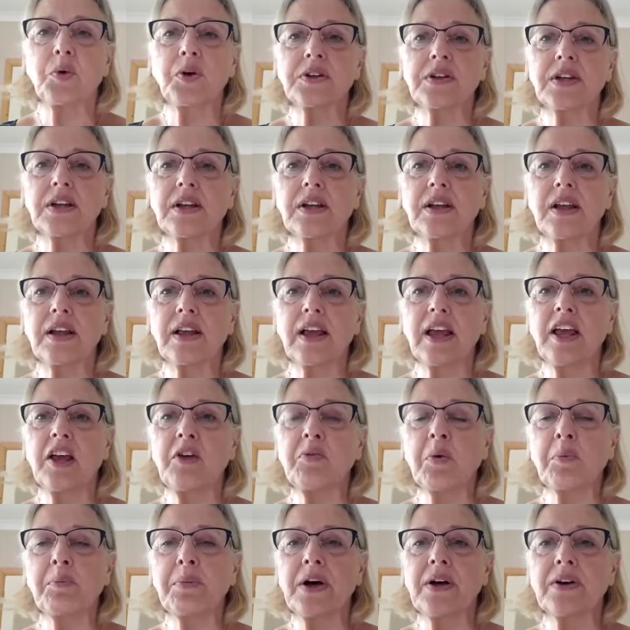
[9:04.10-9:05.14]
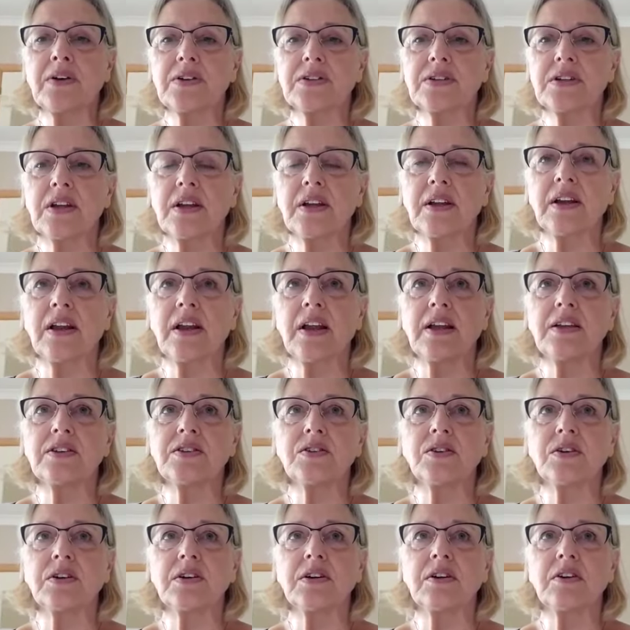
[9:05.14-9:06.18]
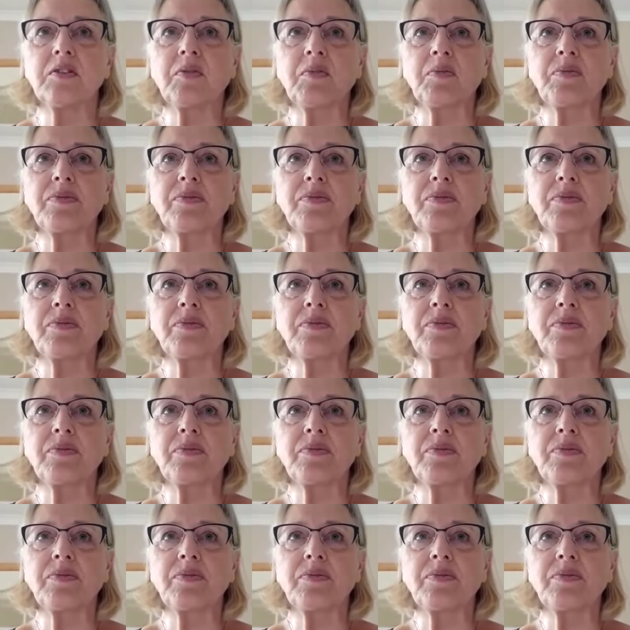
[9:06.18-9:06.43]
what came about in Israel.